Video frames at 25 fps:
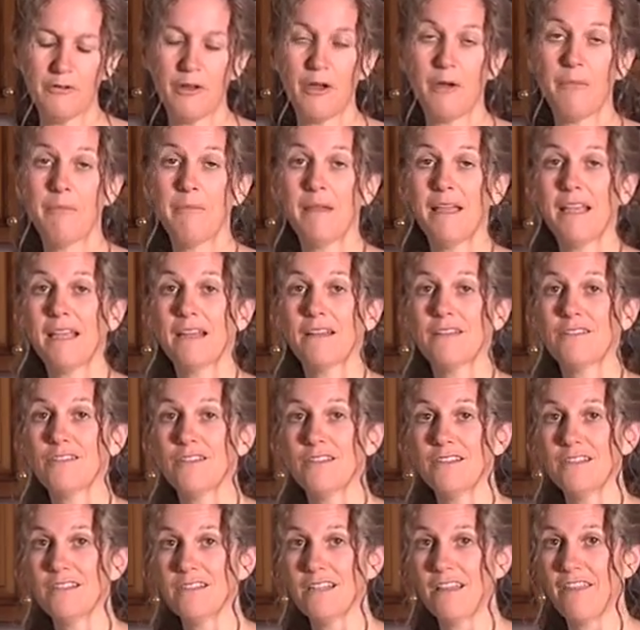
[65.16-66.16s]
nutmeg,
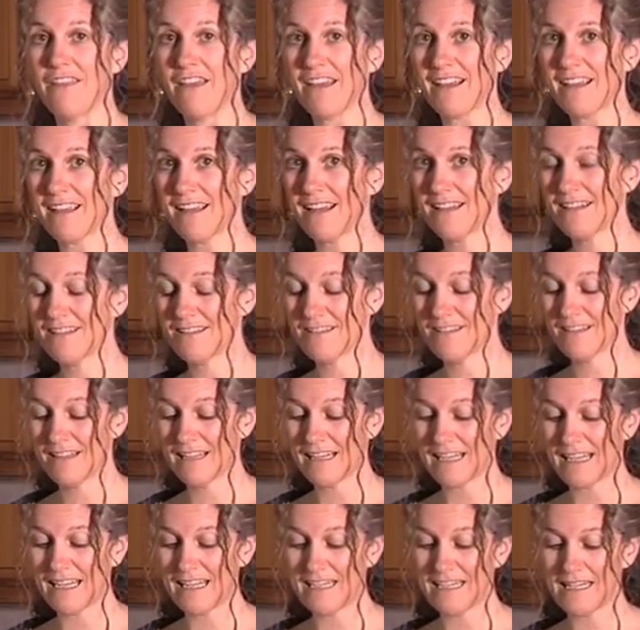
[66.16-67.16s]
ginger, that kind of
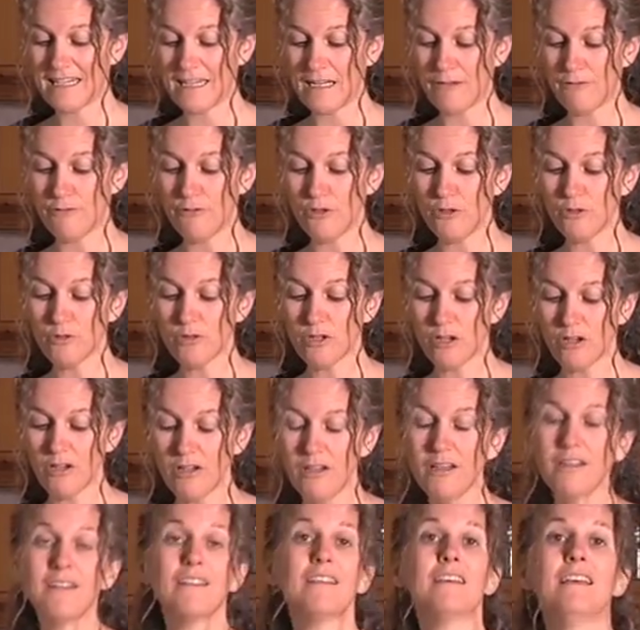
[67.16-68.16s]
thing in it. If you
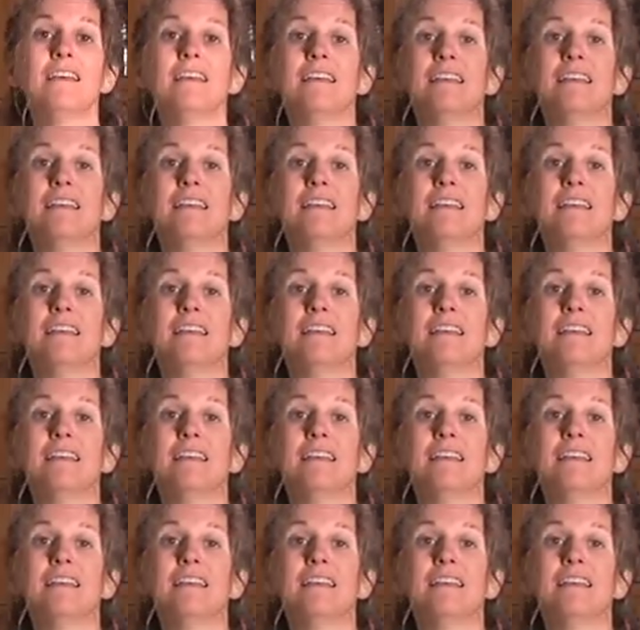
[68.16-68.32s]
can't